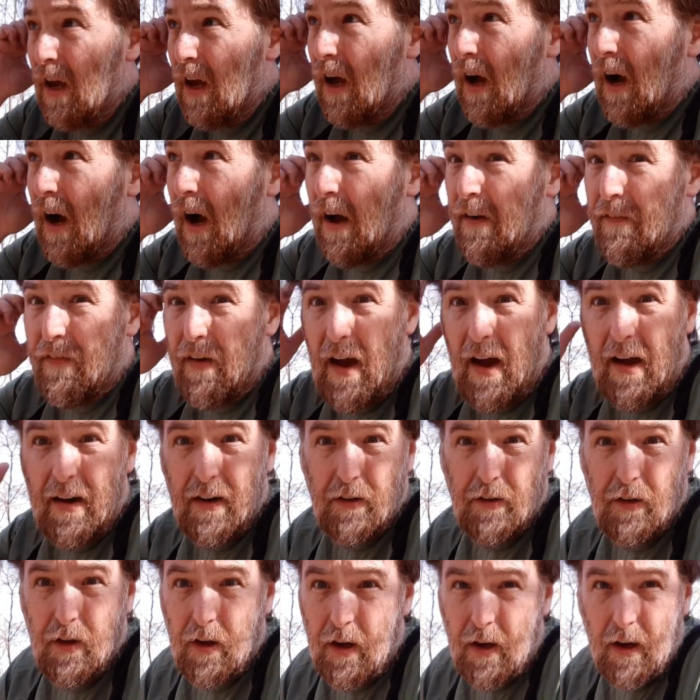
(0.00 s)
I've had
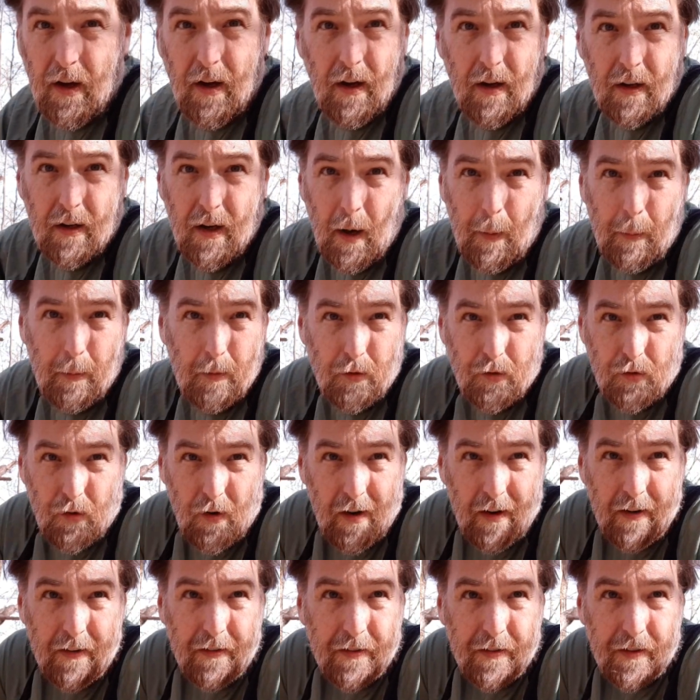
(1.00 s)
a couple
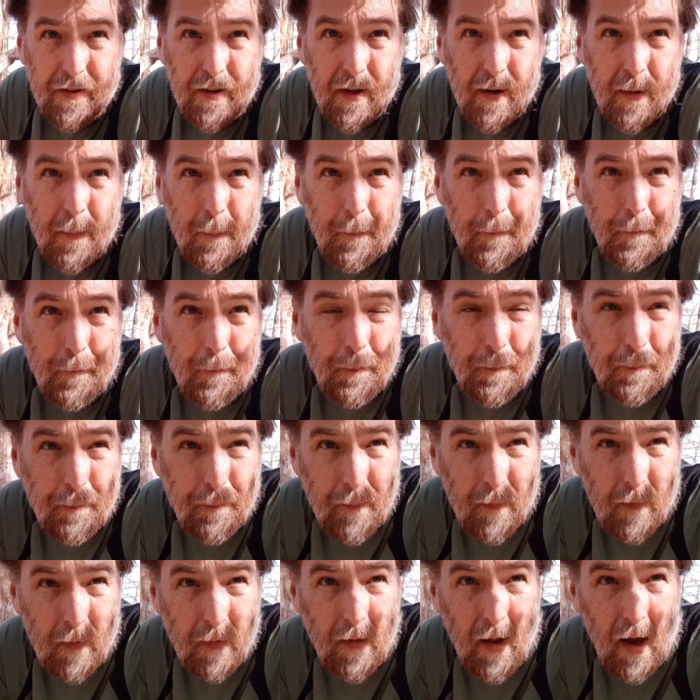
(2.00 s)
drinks,
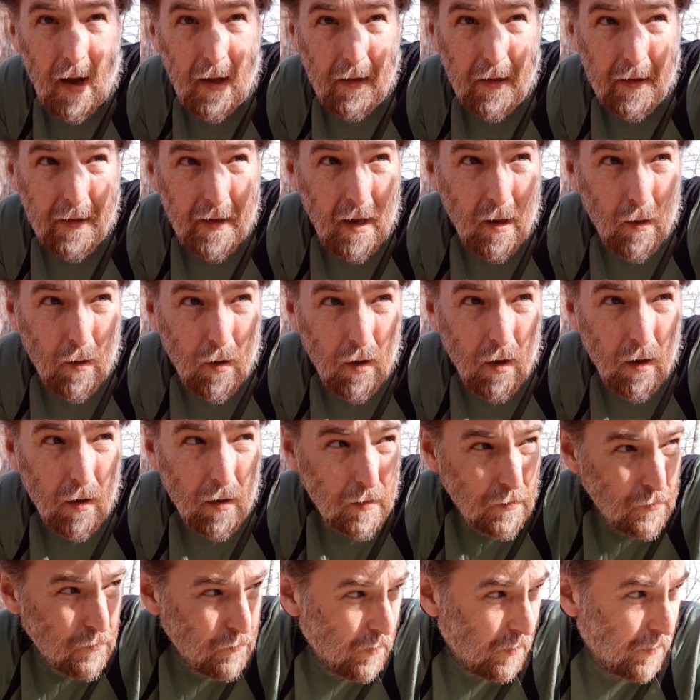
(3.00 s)
not like
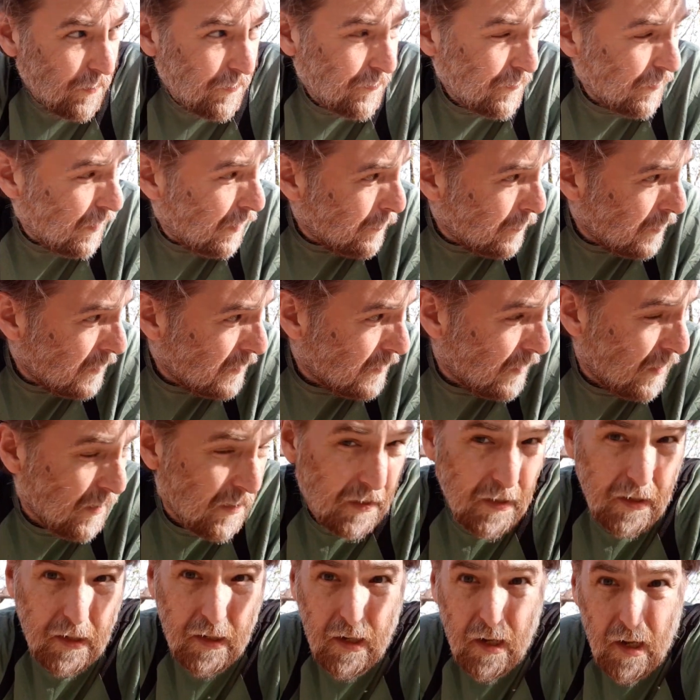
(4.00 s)
alcoholic drinks. I mean like
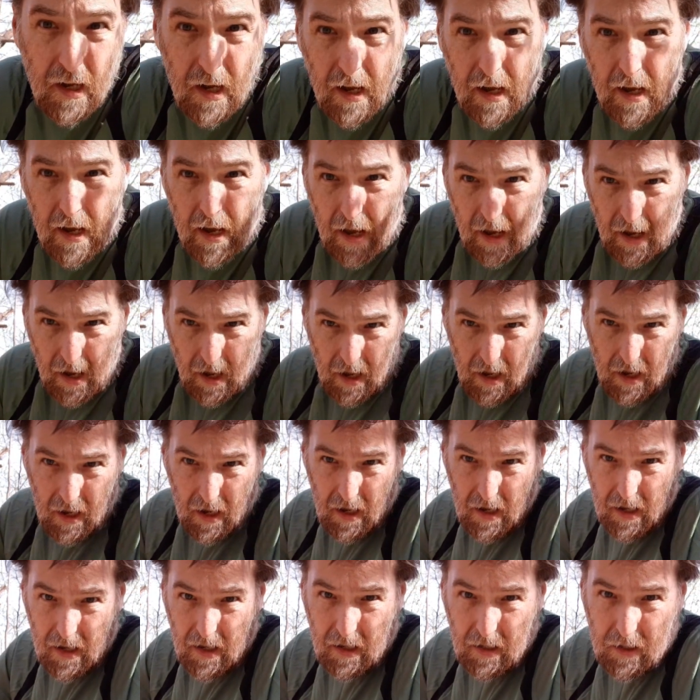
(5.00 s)

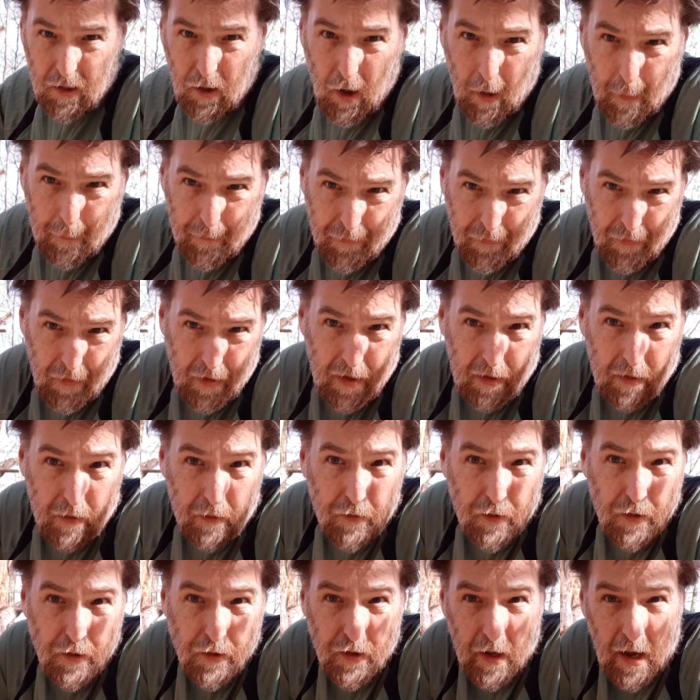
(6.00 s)
carb-free
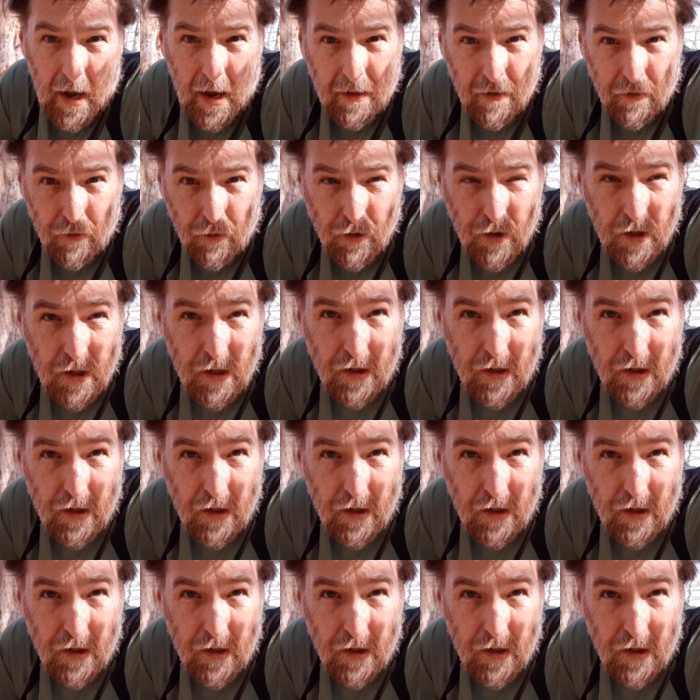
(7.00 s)
energy drink.